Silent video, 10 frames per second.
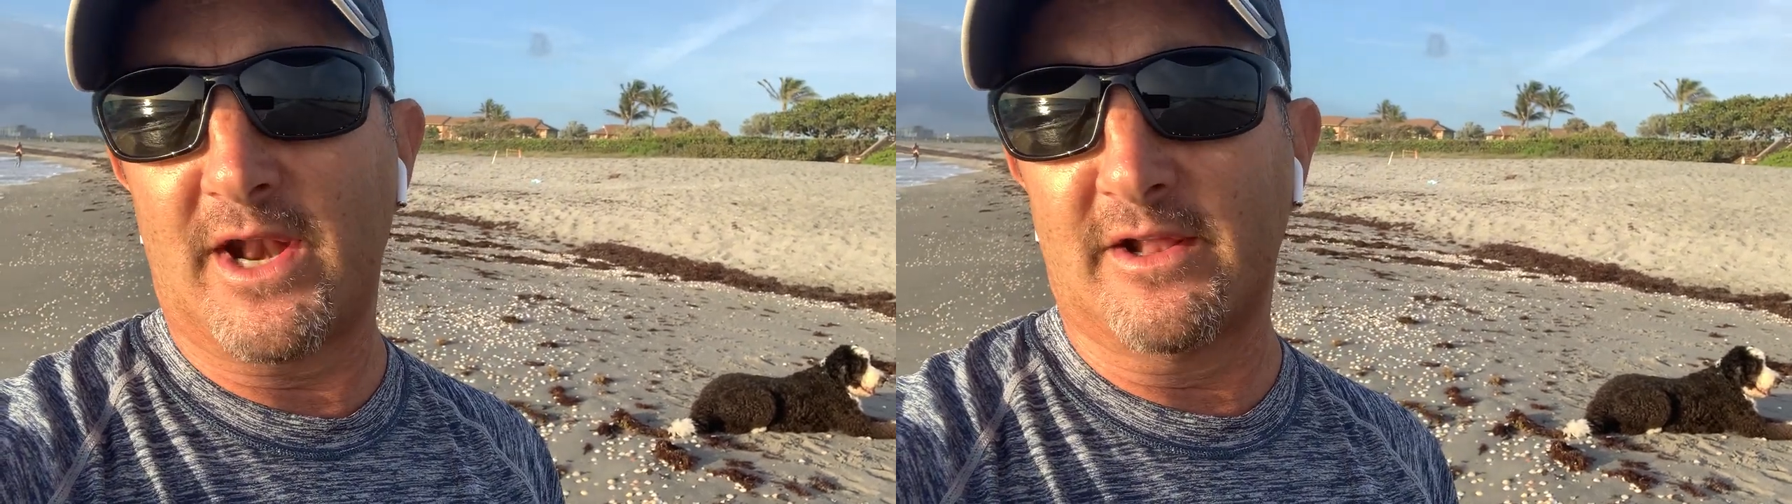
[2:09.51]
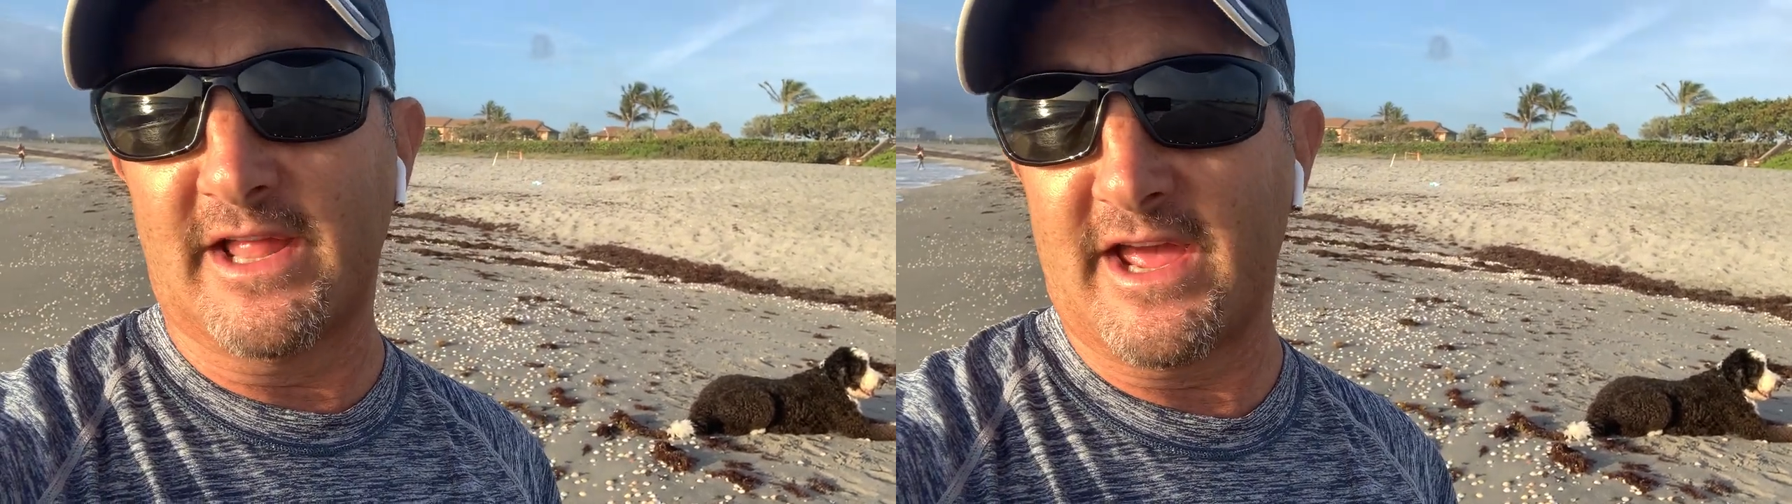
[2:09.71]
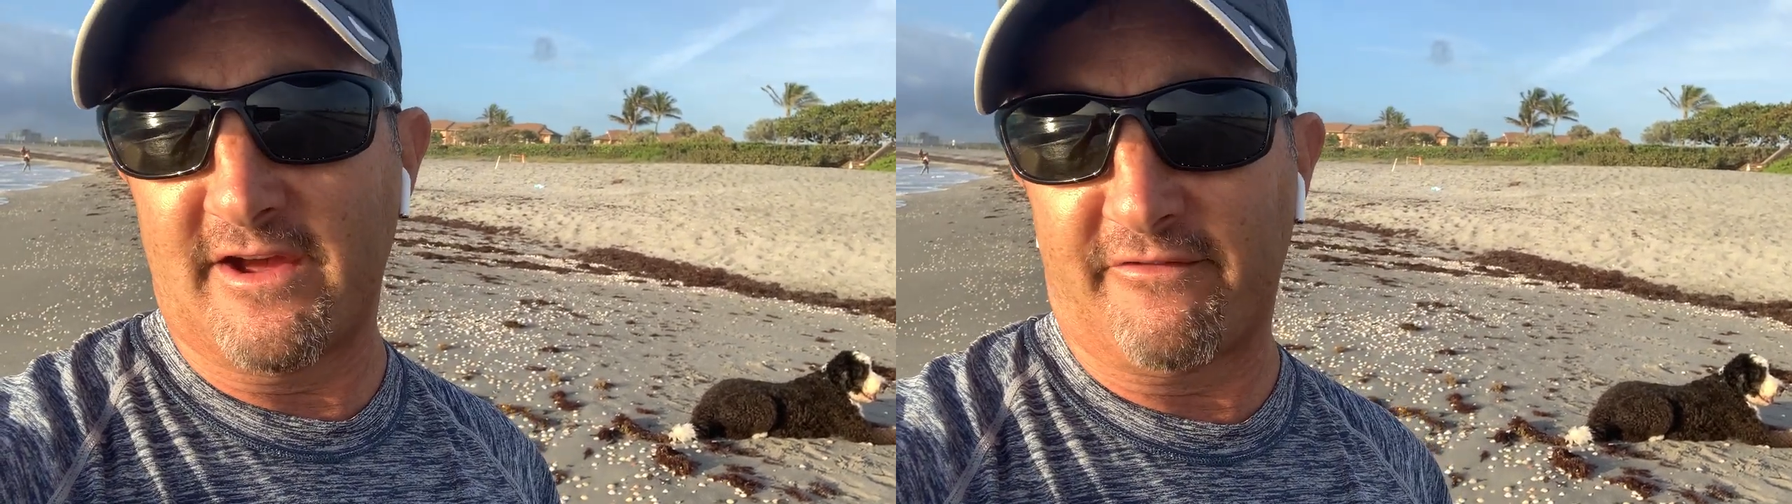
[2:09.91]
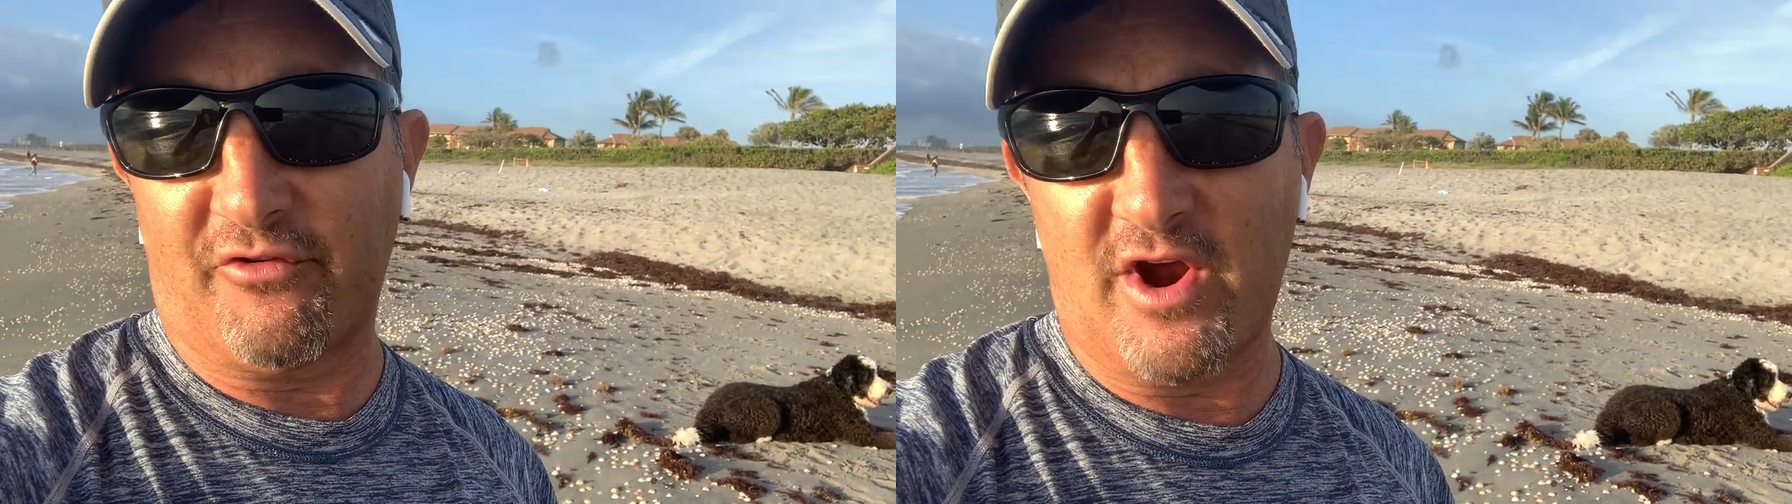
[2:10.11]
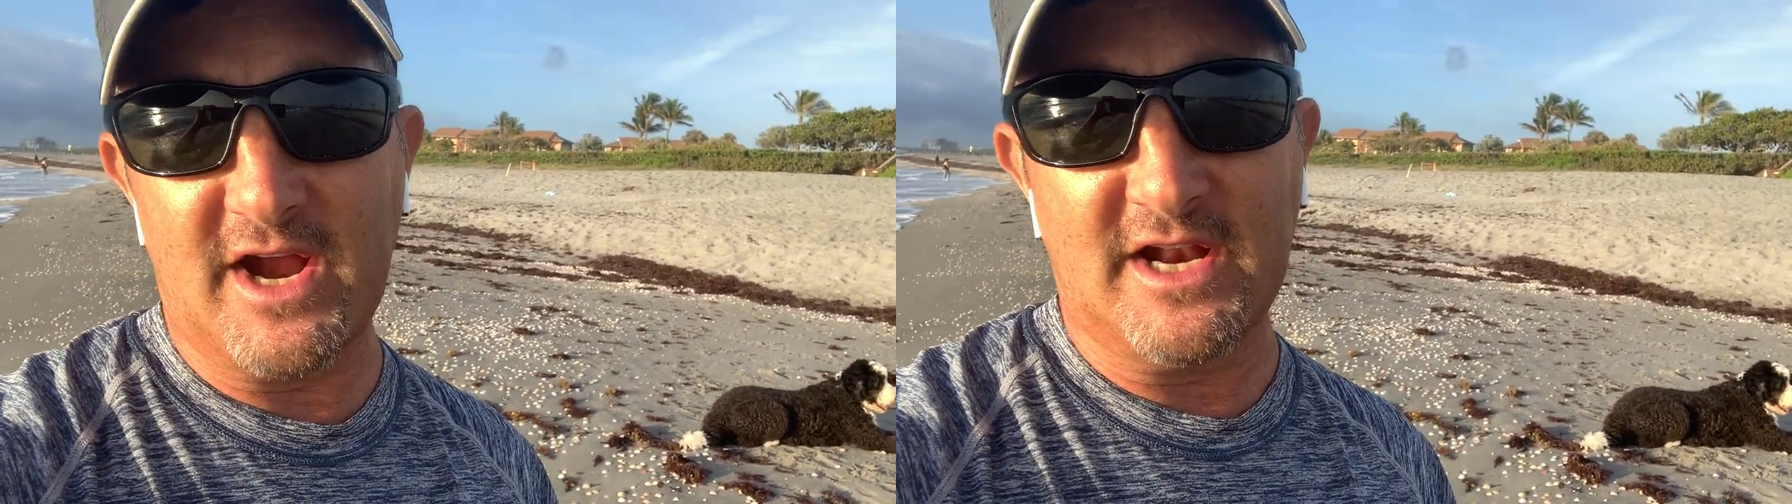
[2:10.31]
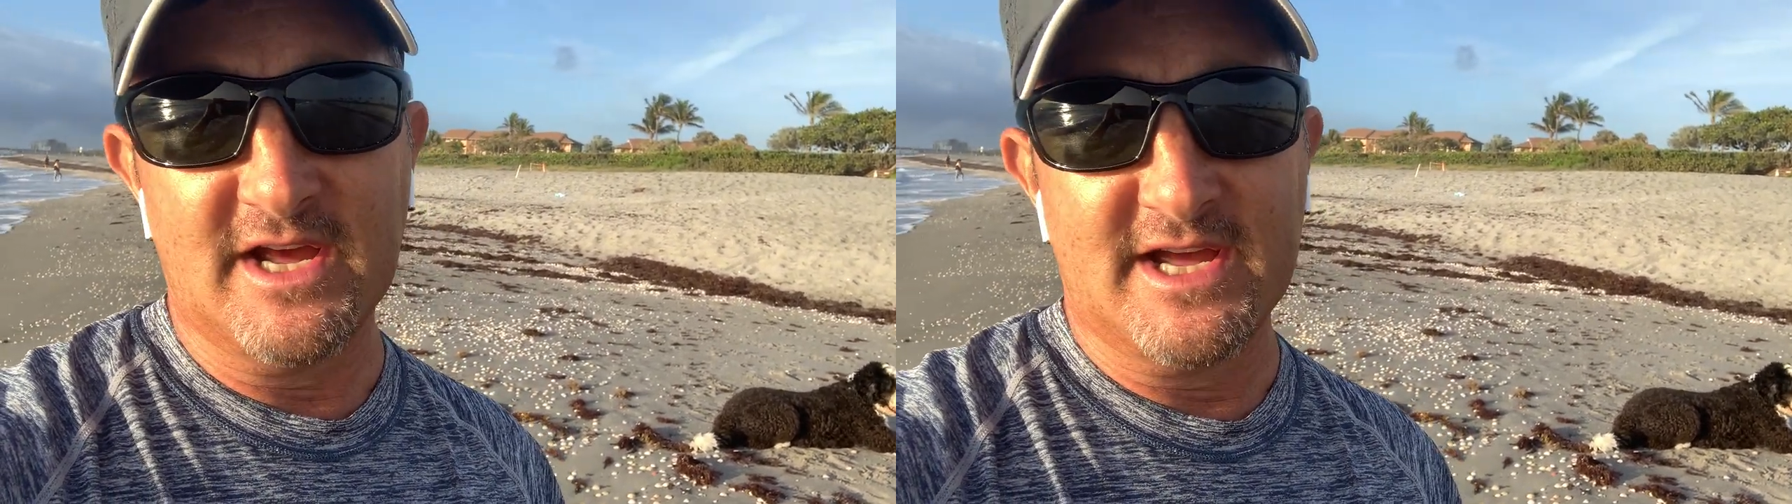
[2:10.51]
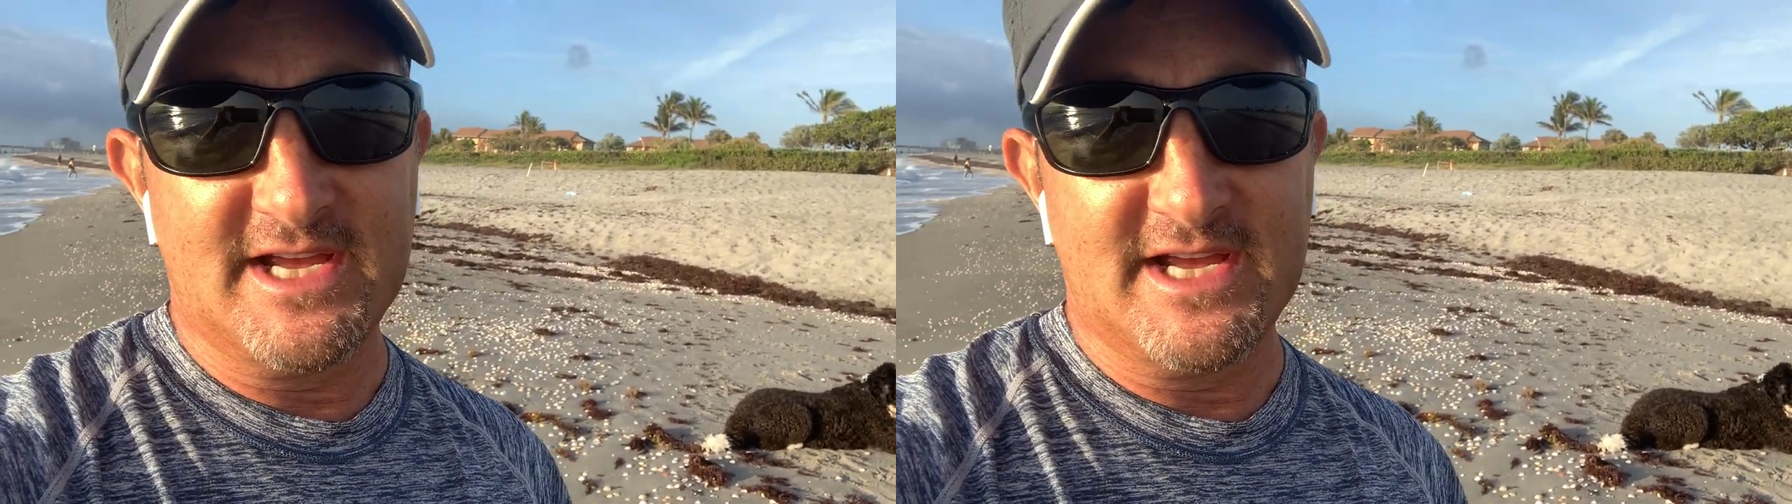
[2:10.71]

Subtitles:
to live, right?